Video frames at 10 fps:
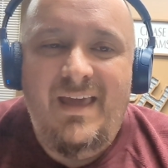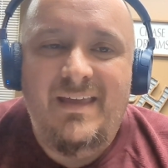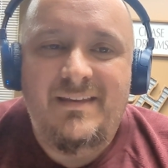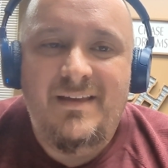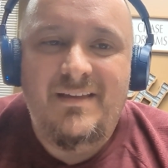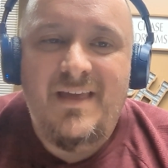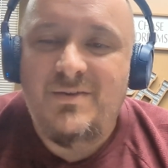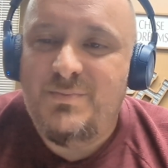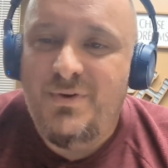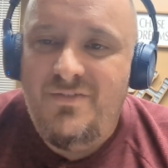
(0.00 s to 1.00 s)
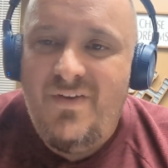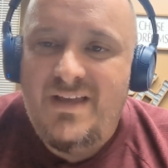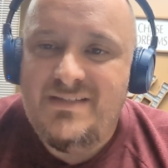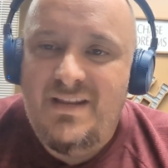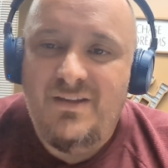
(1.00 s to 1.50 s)
and uh, that was pretty
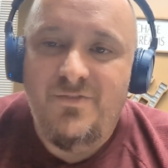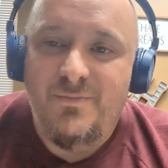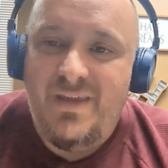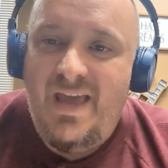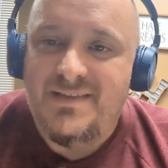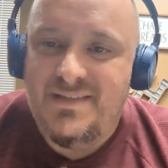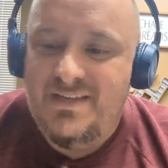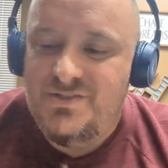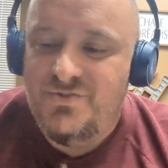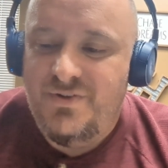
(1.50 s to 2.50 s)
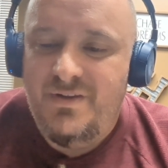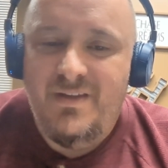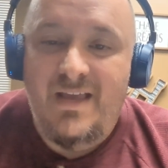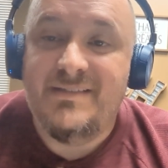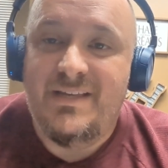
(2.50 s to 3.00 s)
fascinating for me as a
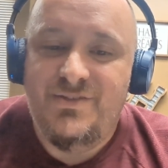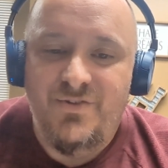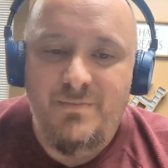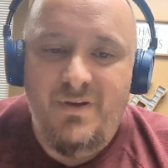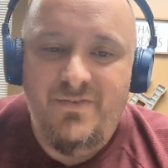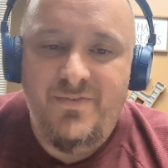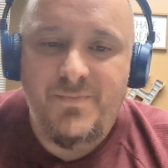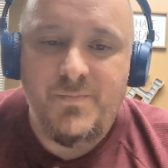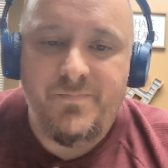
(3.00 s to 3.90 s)
history as a history buff.